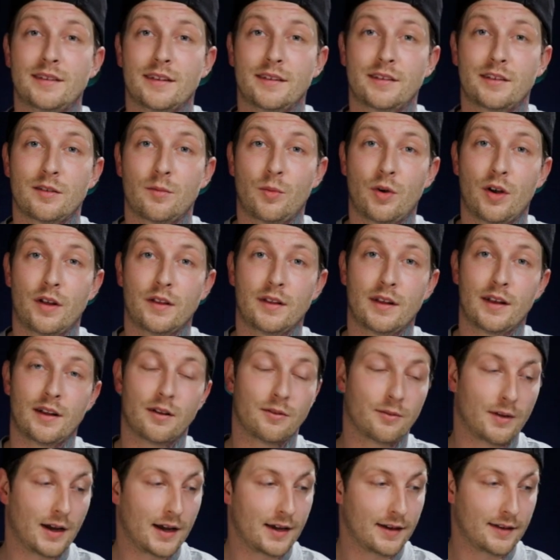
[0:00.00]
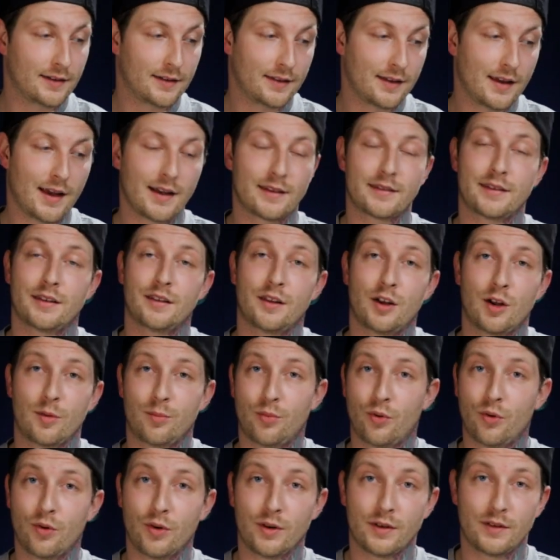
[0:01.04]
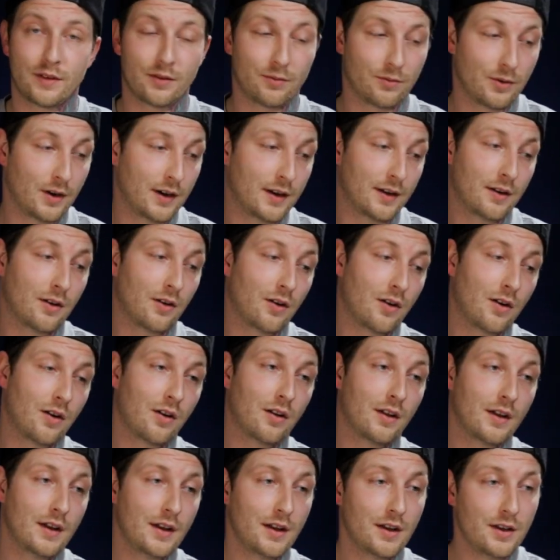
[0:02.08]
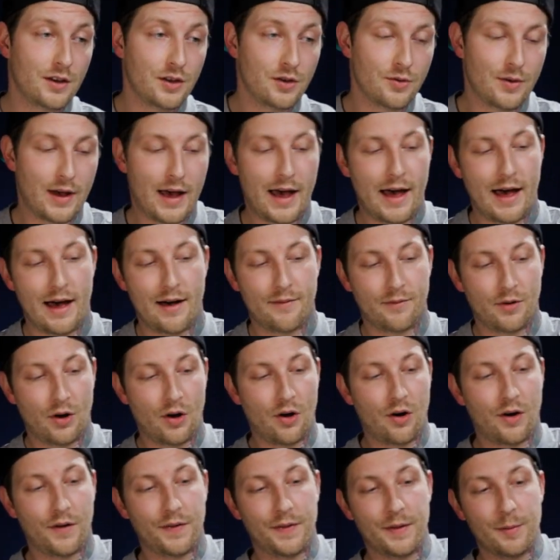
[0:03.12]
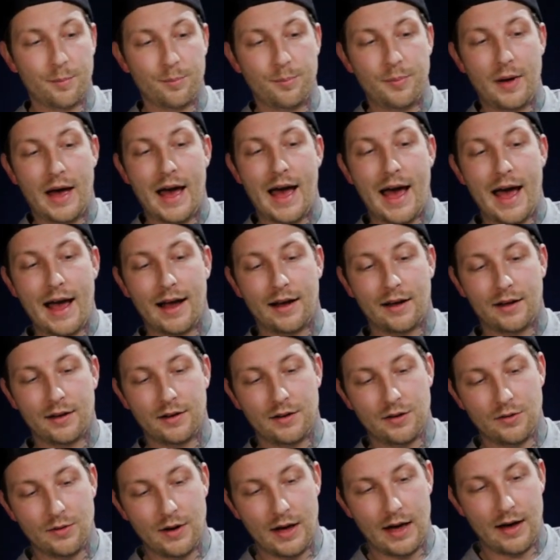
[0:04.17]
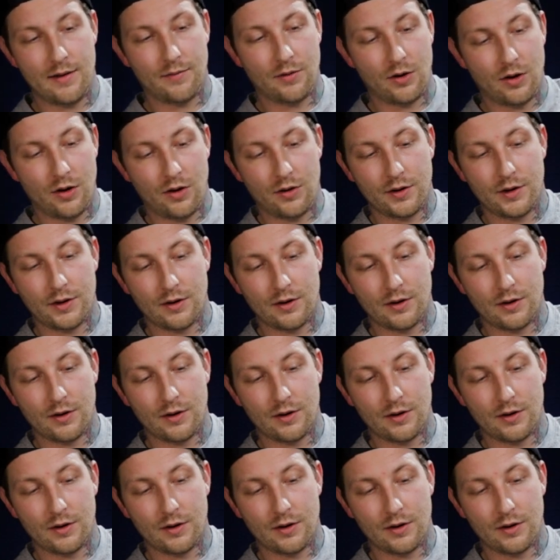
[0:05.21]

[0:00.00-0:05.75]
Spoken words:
system on there right into the XLR ports, run it all. You have on the back, you have all